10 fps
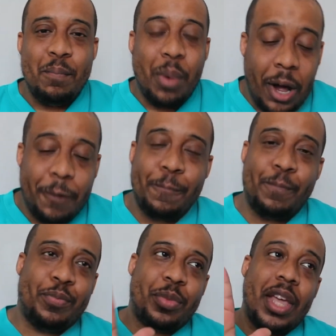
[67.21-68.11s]
But
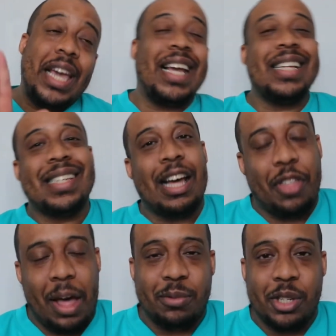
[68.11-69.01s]
it is
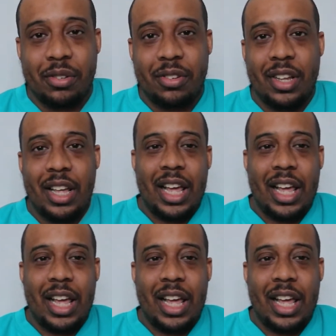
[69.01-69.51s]
Southampton,